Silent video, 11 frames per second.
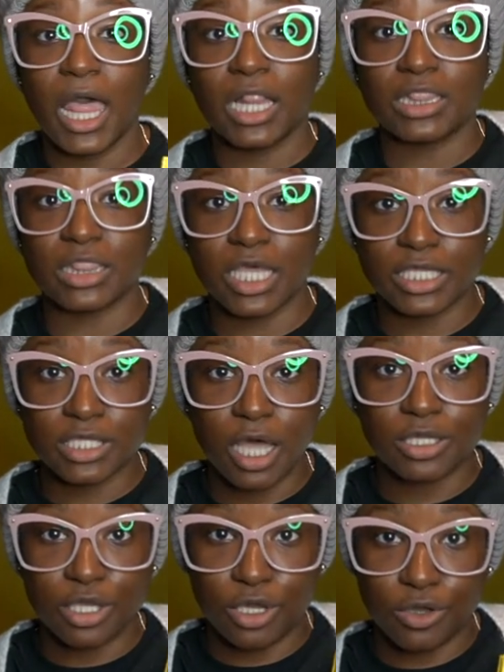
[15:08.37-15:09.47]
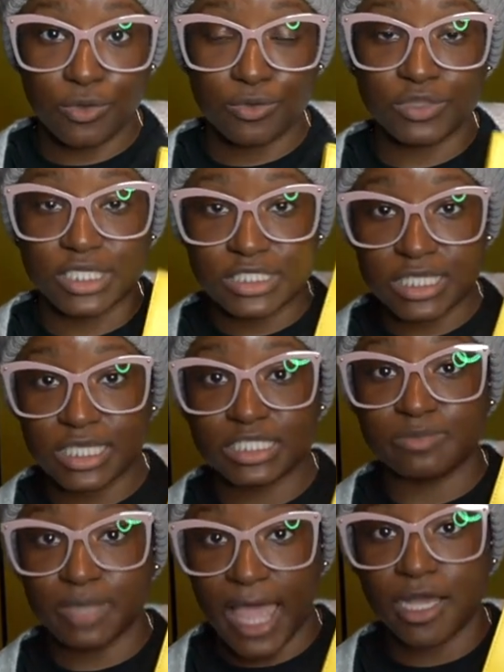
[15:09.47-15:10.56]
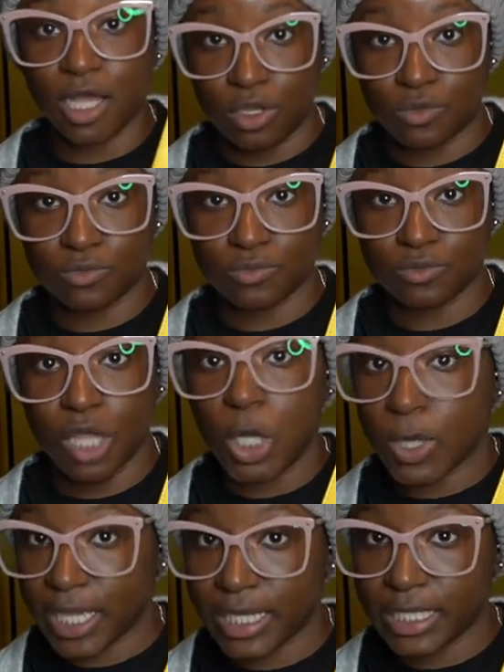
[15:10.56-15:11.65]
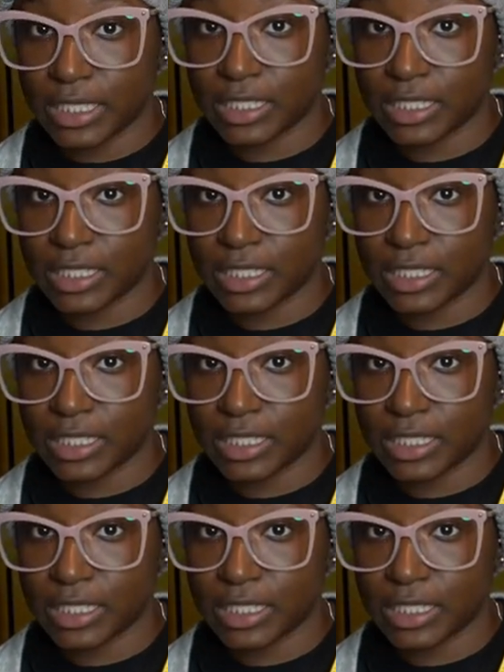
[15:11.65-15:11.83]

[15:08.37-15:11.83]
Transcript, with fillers: let y'all know this is black owned, okay?